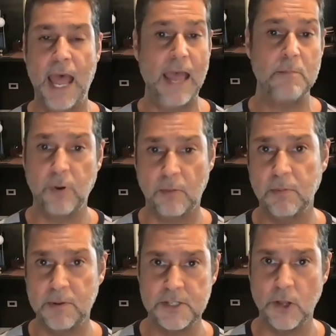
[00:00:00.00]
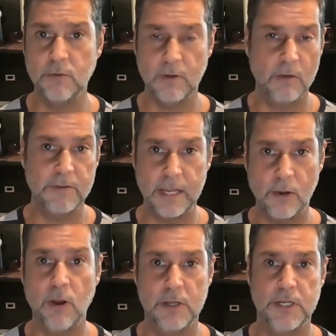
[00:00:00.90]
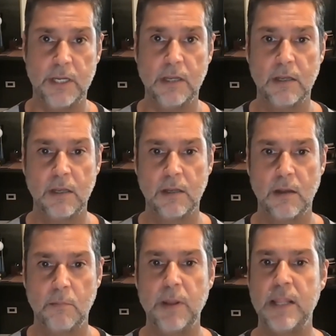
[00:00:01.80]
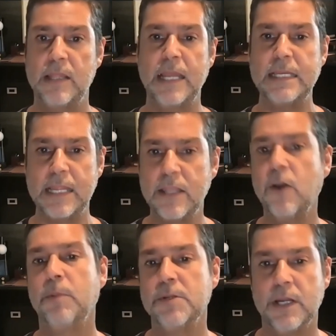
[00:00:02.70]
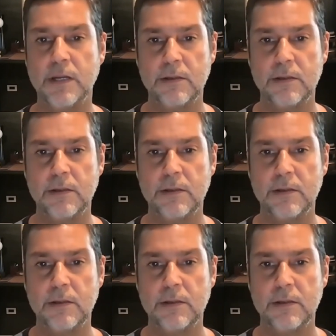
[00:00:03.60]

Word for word: and probably solve a lot of inequality. But they did the opposite.